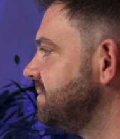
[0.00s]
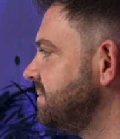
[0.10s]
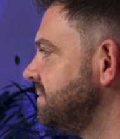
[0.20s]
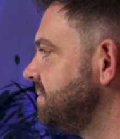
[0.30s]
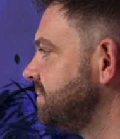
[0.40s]

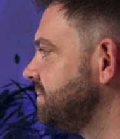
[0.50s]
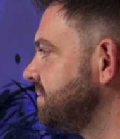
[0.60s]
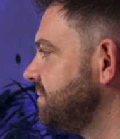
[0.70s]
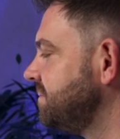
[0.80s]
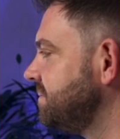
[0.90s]

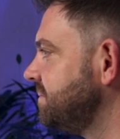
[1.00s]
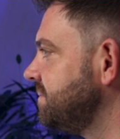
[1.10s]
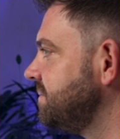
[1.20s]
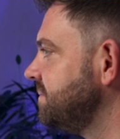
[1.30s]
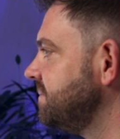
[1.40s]

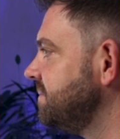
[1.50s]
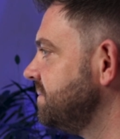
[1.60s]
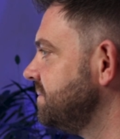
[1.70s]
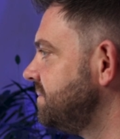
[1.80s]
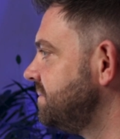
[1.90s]

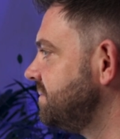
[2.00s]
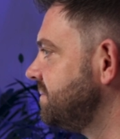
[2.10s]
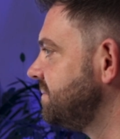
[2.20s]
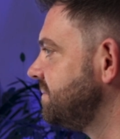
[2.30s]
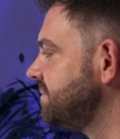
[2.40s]

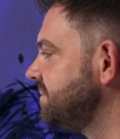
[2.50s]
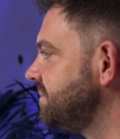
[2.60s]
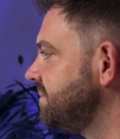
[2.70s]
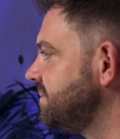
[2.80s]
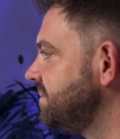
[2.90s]

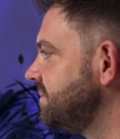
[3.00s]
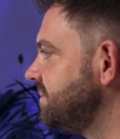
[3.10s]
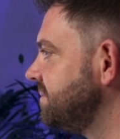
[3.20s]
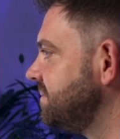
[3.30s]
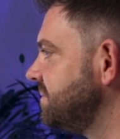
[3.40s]

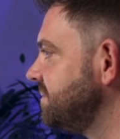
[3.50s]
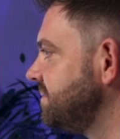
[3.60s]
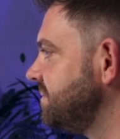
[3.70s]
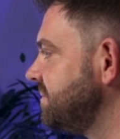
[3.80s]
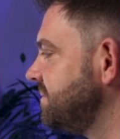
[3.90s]

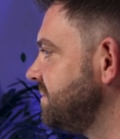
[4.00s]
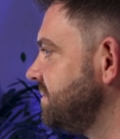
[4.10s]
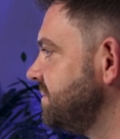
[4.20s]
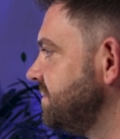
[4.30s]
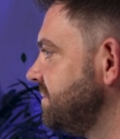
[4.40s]

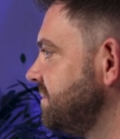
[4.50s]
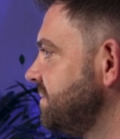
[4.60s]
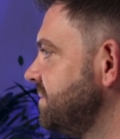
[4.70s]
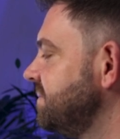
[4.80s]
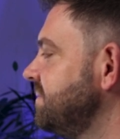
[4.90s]

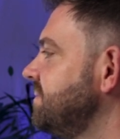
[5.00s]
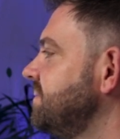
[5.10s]
(not speaking)